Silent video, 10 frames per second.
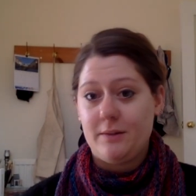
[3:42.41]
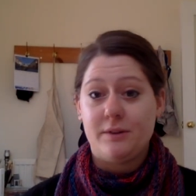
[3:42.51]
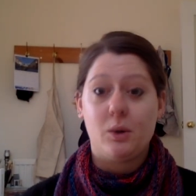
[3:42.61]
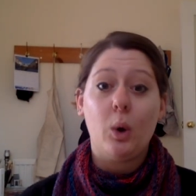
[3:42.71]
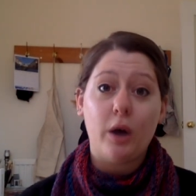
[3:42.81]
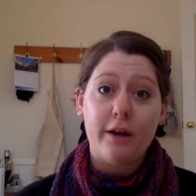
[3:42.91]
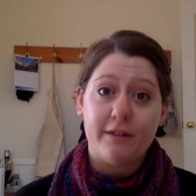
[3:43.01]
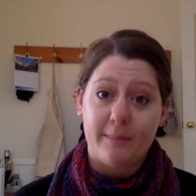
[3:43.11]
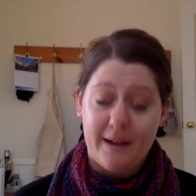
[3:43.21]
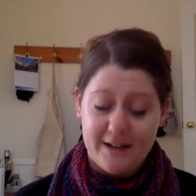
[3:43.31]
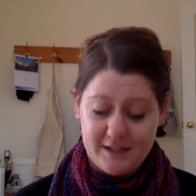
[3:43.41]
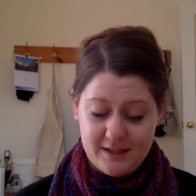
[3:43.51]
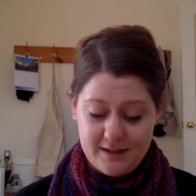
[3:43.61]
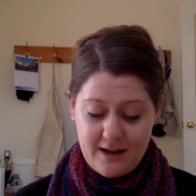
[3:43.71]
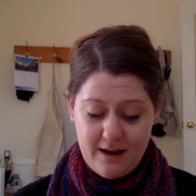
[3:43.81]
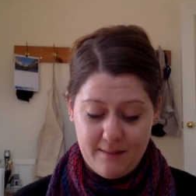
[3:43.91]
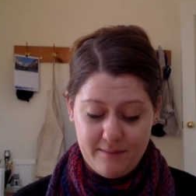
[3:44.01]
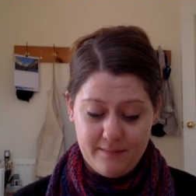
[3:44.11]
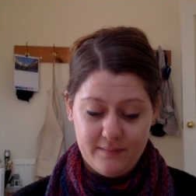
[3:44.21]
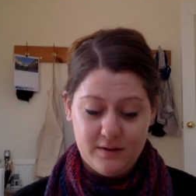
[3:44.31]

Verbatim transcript: was all over the place um,